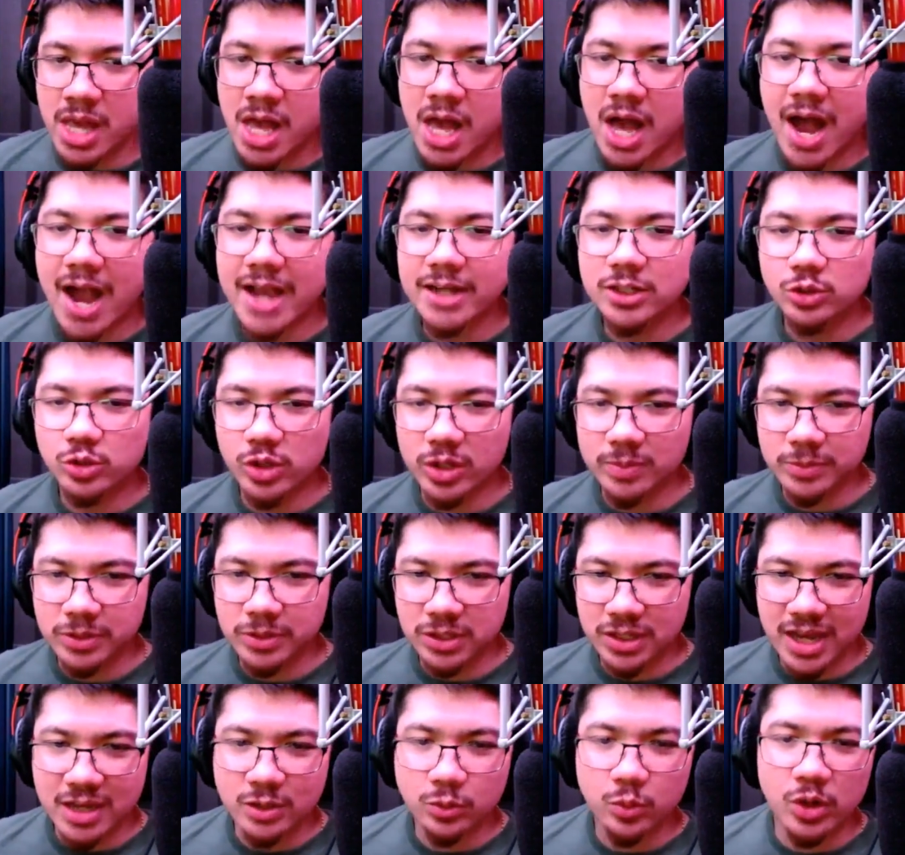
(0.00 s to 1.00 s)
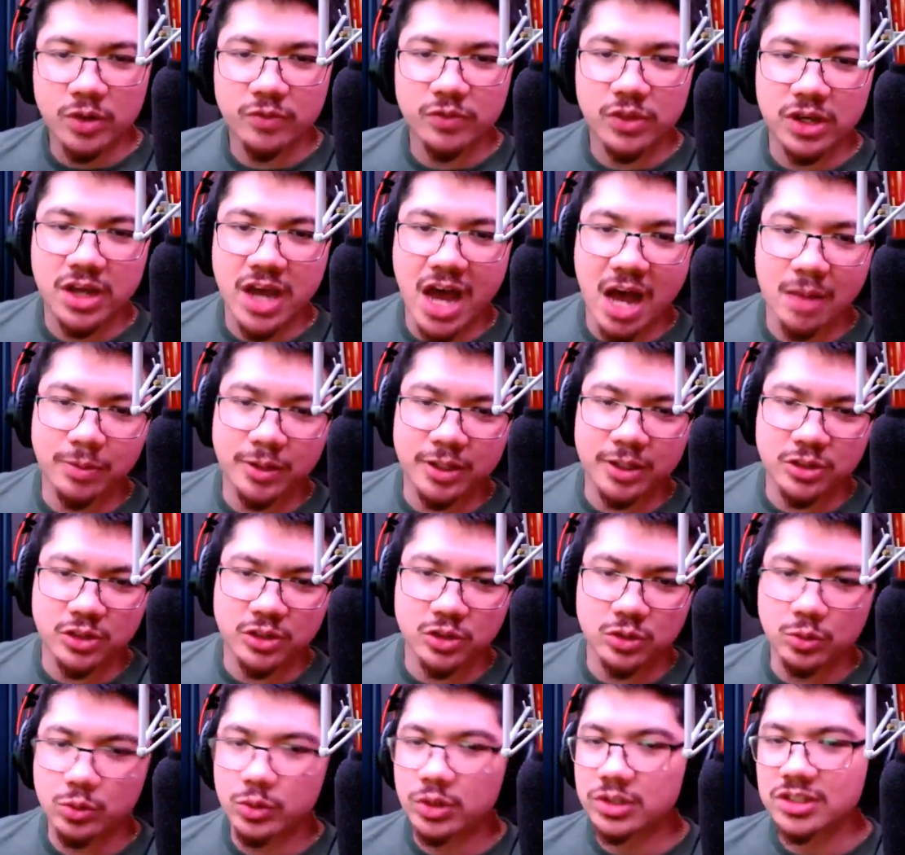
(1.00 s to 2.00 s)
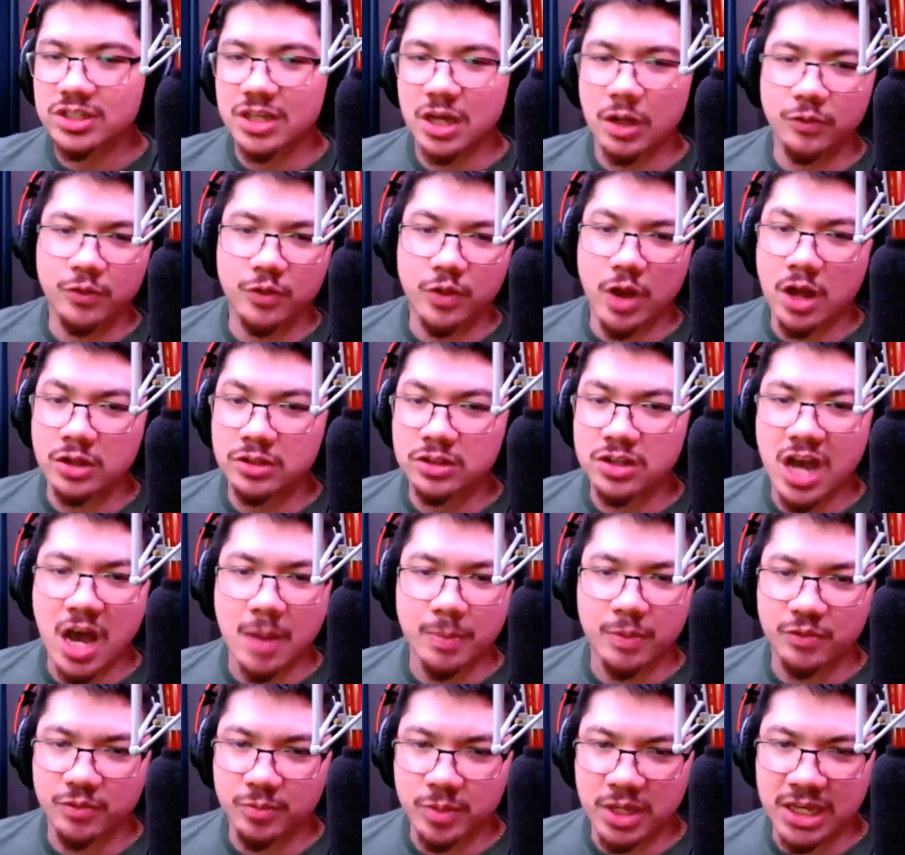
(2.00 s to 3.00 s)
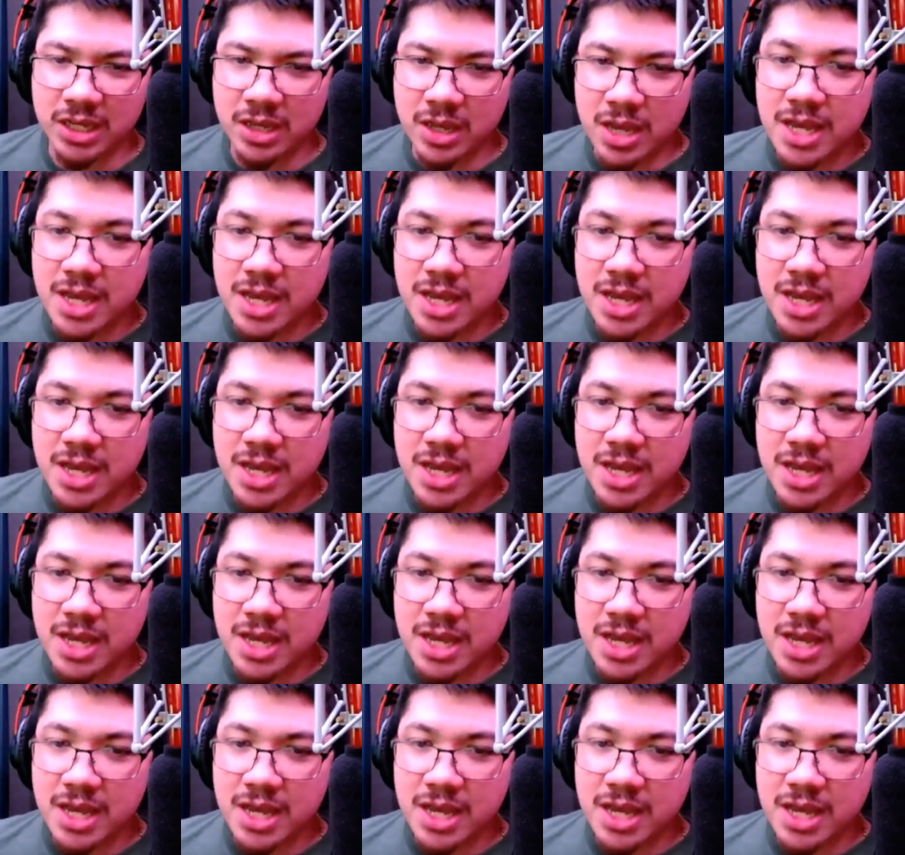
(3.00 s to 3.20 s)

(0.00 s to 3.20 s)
I tripped and one of the goblins threw itself on top of me,